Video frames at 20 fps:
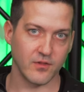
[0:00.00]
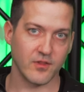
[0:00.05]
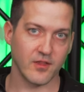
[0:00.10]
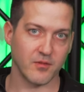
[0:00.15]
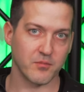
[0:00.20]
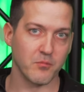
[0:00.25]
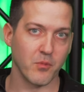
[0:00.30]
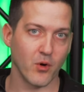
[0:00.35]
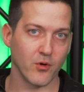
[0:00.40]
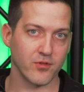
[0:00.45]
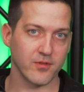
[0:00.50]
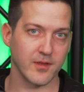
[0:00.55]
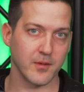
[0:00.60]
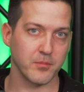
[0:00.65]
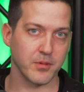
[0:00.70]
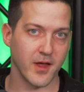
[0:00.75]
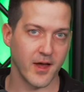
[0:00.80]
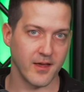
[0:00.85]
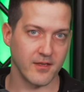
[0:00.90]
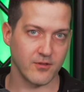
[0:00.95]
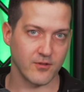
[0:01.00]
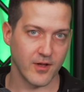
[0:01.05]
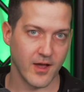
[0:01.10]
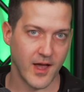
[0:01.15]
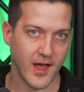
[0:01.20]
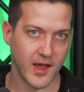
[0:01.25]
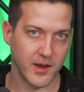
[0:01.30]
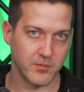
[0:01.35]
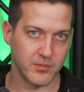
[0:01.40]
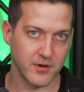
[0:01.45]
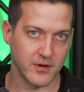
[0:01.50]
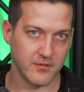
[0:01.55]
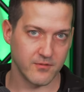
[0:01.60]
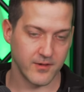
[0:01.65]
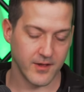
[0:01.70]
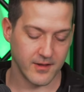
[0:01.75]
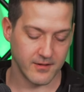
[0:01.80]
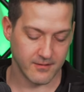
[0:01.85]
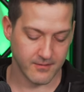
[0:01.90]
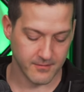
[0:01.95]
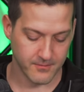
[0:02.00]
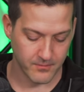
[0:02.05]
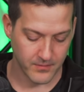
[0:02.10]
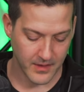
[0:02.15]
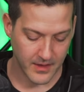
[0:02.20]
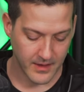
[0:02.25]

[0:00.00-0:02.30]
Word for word: This mostly applies to hybrid events.